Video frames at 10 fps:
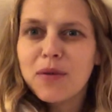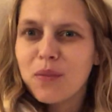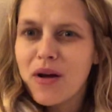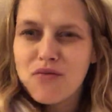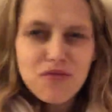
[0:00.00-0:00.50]
and
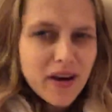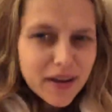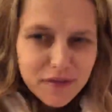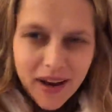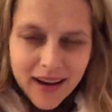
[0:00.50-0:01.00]
we're
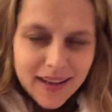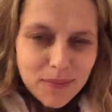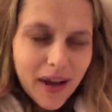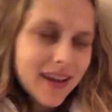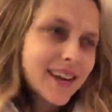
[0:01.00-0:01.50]
renovating
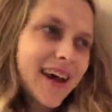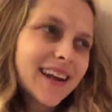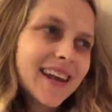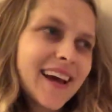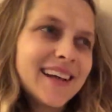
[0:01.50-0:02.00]
back in
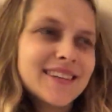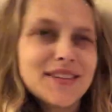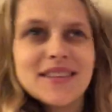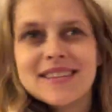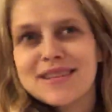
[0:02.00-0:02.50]
Adelaide,
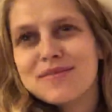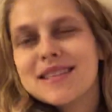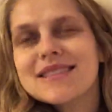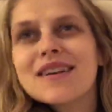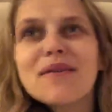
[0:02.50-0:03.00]
so there's going to be
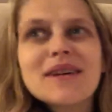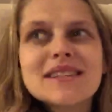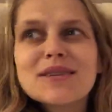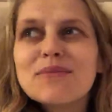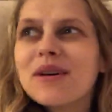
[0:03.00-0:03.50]
so
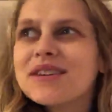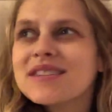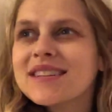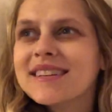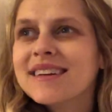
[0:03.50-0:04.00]
much
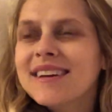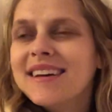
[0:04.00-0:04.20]
commotion.